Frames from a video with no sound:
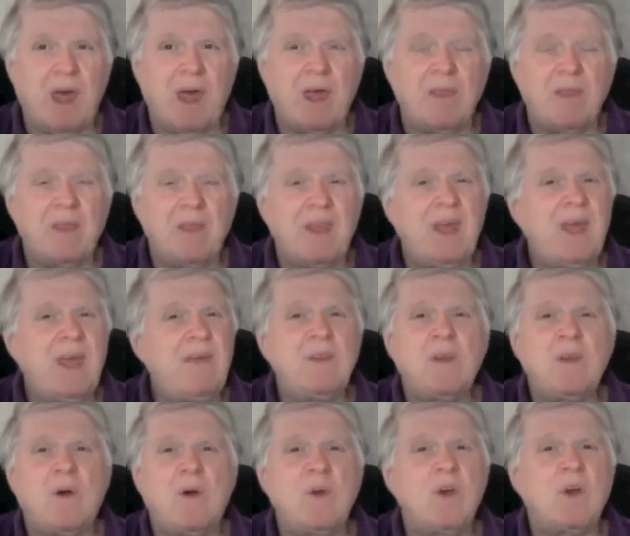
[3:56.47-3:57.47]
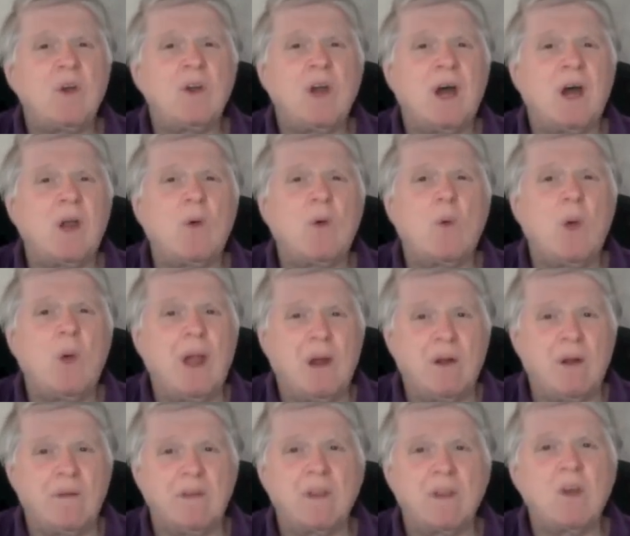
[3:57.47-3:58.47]
that even though you're not
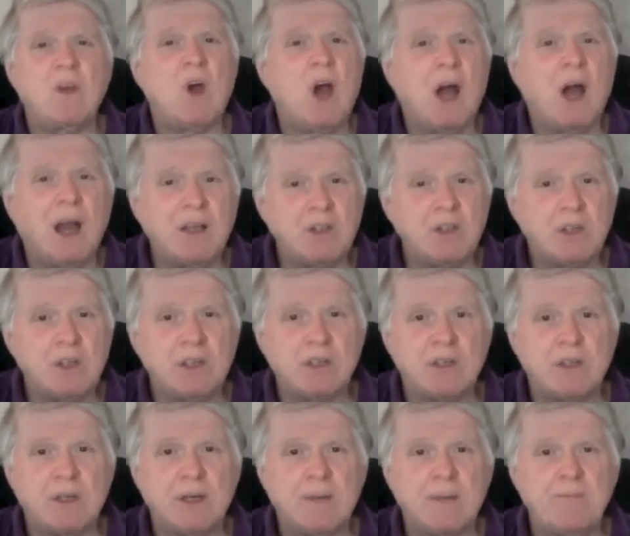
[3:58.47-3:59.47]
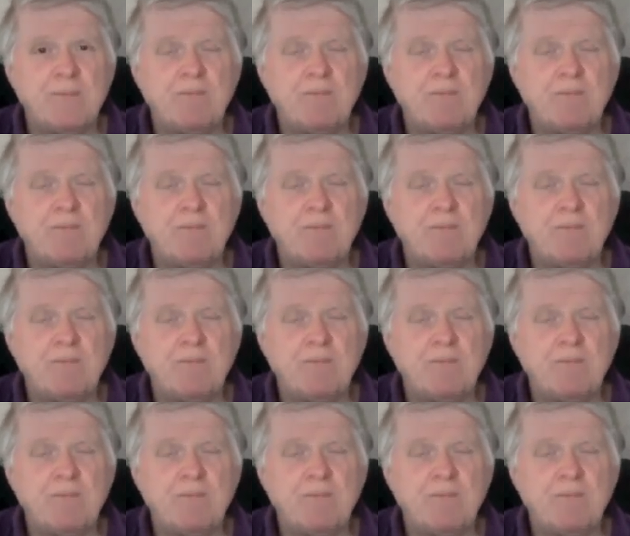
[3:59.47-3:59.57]
aware of it consciously,